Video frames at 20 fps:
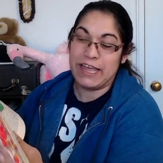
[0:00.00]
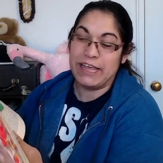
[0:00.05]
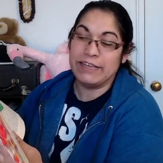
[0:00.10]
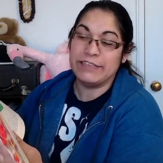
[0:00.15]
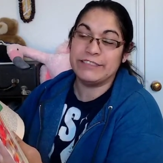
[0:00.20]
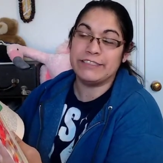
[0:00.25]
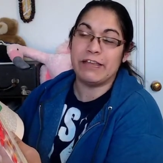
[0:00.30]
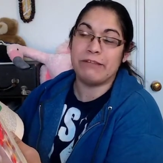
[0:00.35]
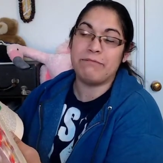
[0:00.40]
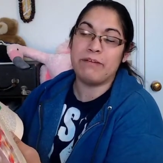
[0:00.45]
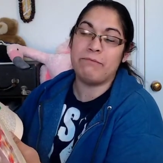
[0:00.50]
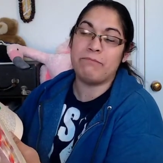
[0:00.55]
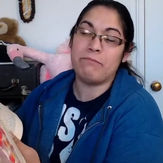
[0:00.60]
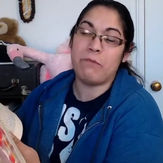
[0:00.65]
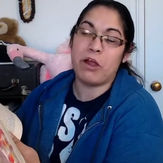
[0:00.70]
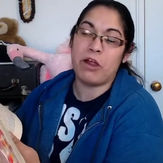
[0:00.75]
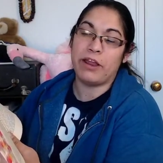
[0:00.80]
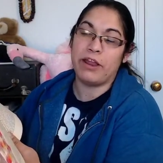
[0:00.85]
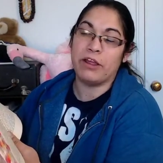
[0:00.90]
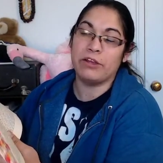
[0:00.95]
some of
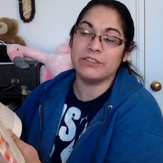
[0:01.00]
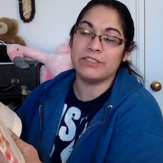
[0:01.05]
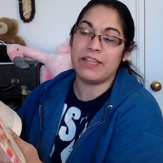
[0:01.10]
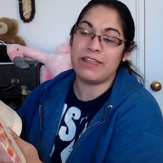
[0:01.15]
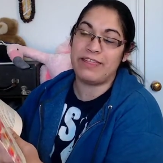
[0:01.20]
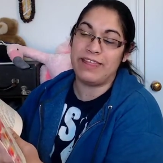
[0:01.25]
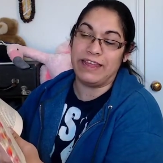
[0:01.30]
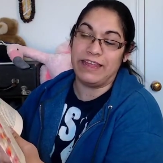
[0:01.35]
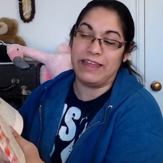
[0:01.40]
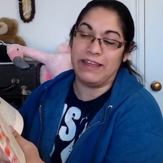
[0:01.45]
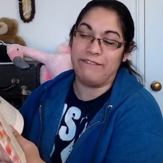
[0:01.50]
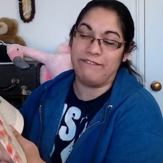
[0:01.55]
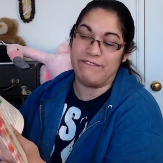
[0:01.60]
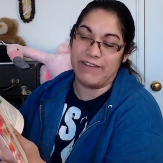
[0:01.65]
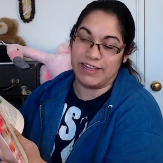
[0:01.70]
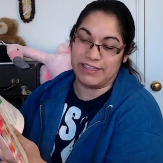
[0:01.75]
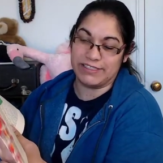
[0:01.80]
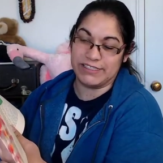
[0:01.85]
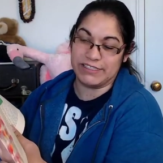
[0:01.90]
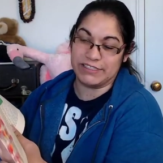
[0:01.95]
Mario's thinking
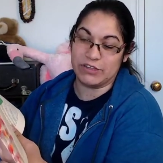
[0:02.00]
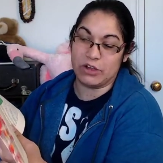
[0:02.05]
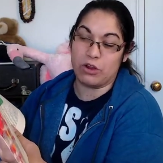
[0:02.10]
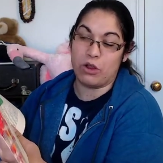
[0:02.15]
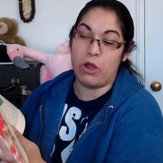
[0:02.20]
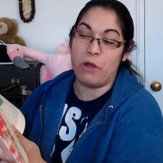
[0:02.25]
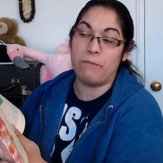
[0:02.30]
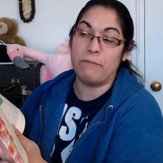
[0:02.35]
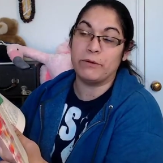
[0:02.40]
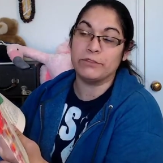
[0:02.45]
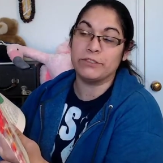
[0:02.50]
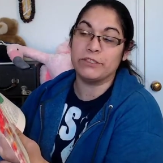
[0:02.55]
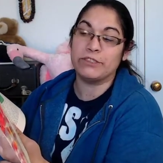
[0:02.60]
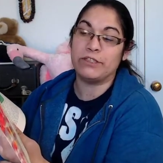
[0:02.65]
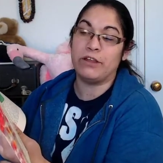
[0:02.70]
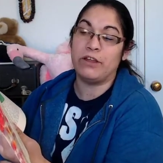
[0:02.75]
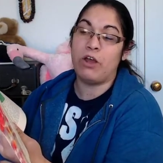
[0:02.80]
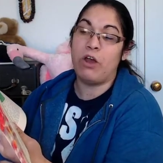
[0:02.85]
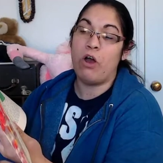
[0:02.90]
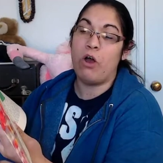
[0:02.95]
faces are almost
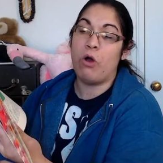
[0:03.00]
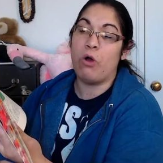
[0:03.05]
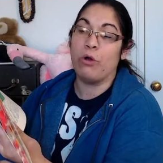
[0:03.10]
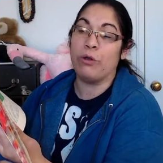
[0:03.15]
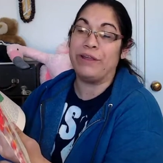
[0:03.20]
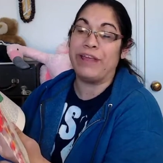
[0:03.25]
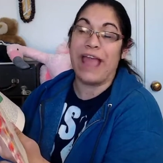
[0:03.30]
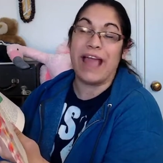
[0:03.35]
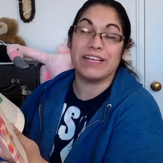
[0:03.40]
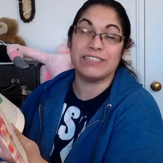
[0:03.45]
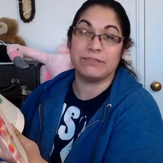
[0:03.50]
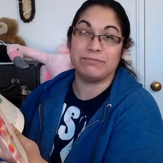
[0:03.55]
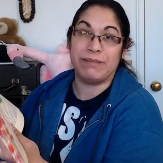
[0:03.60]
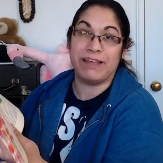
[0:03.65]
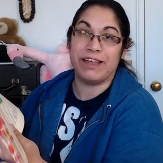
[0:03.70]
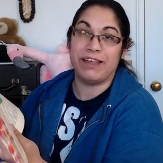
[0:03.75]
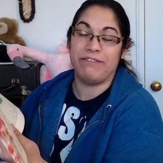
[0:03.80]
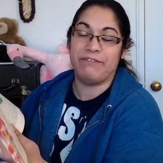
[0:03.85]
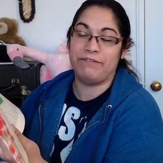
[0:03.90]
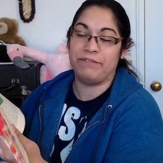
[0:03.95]

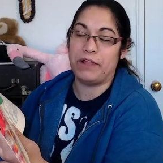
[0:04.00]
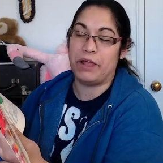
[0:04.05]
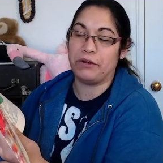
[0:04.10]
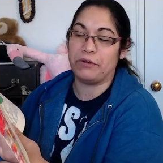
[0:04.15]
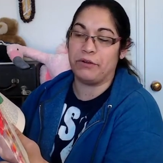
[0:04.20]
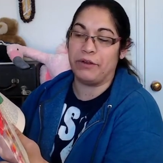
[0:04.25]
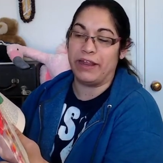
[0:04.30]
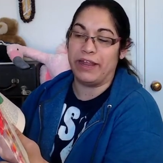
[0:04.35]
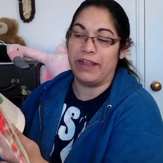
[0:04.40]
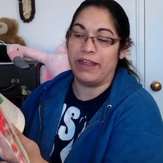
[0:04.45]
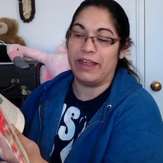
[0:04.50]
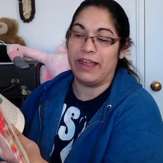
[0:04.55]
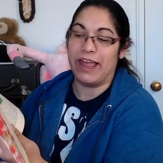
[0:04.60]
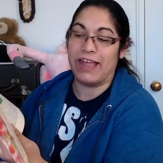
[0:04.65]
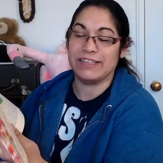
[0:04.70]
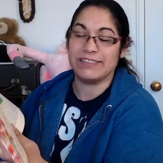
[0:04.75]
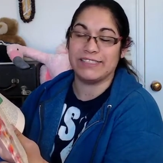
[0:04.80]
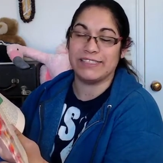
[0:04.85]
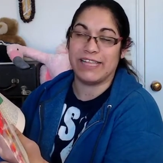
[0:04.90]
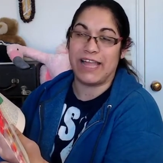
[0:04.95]
orgasmic, fluttery,
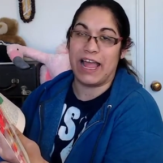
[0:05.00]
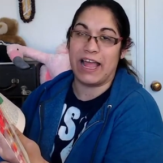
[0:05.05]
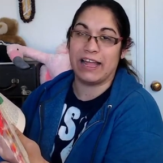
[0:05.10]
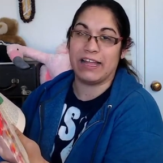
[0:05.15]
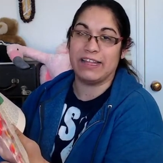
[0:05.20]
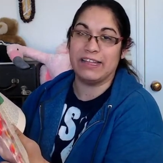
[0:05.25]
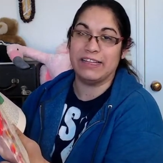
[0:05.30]
and slack.